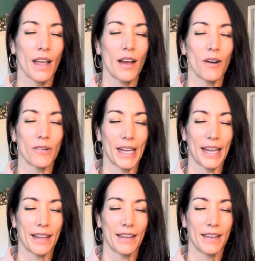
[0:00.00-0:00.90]

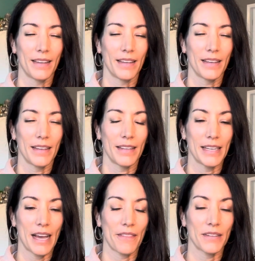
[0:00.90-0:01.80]
Okay.
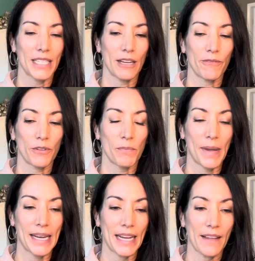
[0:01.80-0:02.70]
Now they're saying for
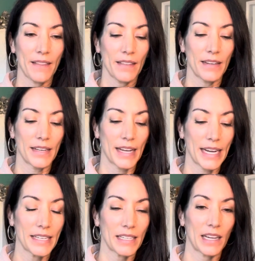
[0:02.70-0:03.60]
many,
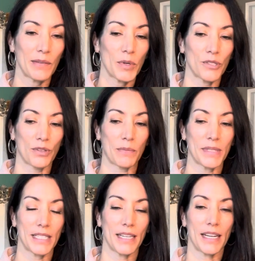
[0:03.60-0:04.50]
nighttime or dream
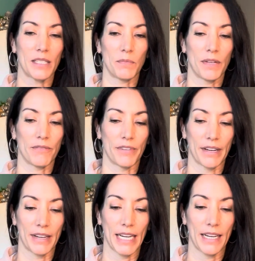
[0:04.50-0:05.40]
state has been
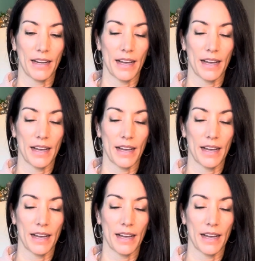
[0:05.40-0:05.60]
very